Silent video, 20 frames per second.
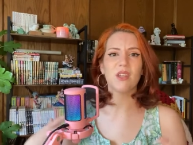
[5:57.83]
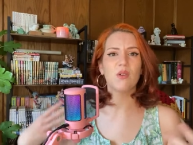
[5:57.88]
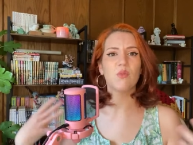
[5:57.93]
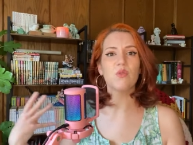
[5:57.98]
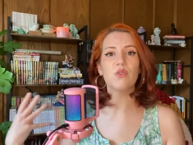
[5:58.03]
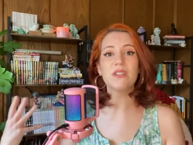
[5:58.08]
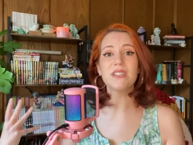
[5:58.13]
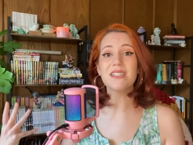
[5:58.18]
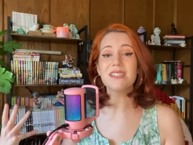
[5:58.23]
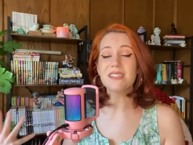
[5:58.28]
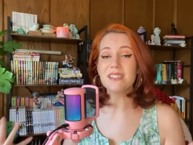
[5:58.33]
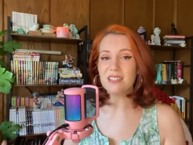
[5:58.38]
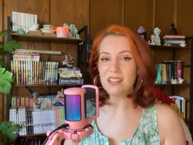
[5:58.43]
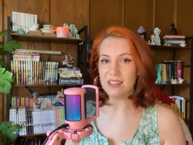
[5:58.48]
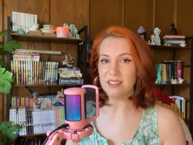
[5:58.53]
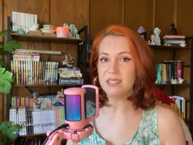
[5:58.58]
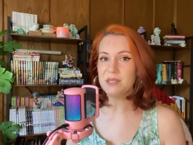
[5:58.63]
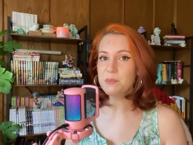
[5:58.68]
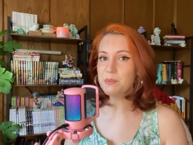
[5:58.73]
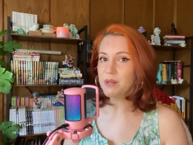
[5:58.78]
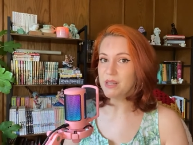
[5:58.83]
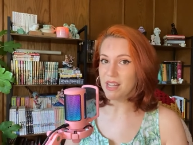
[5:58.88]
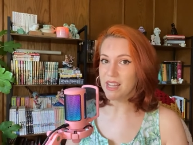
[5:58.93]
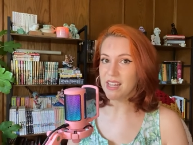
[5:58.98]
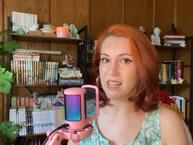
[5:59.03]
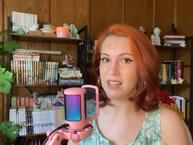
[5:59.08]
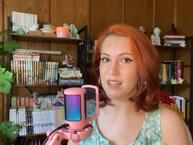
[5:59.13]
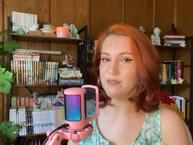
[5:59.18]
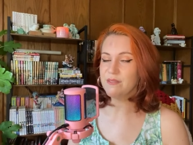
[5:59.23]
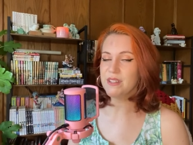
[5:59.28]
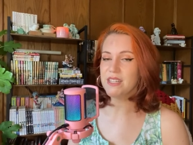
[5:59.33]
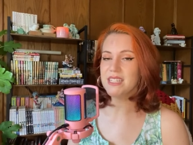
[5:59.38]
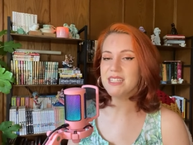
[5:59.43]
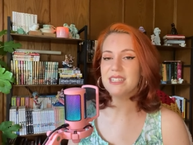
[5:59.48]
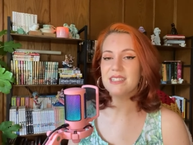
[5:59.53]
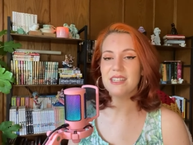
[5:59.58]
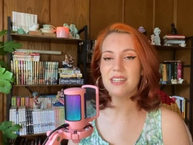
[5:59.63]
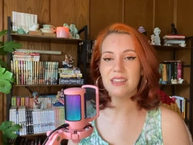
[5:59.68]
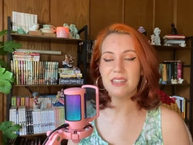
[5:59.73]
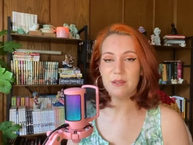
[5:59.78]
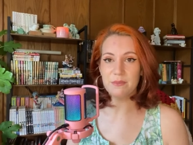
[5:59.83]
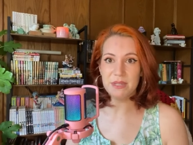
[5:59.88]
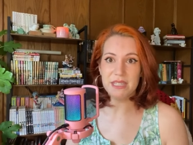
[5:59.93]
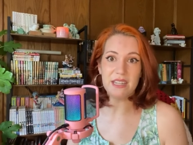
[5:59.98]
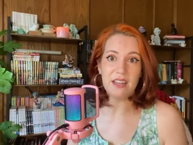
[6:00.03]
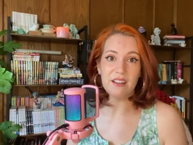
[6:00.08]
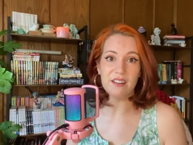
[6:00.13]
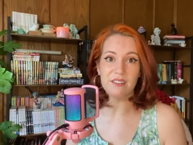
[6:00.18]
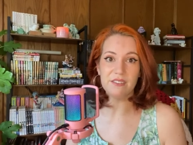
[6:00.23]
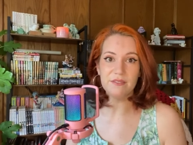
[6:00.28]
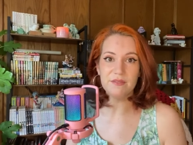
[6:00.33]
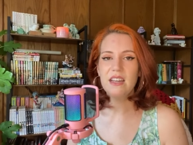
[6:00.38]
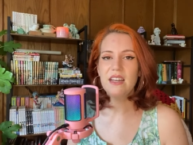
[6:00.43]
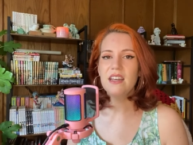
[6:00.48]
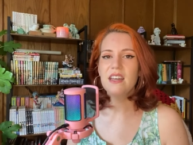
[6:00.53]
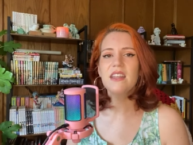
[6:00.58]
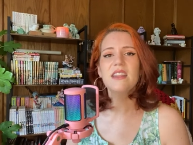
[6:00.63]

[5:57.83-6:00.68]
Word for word: We'll discuss Plave it, themselves,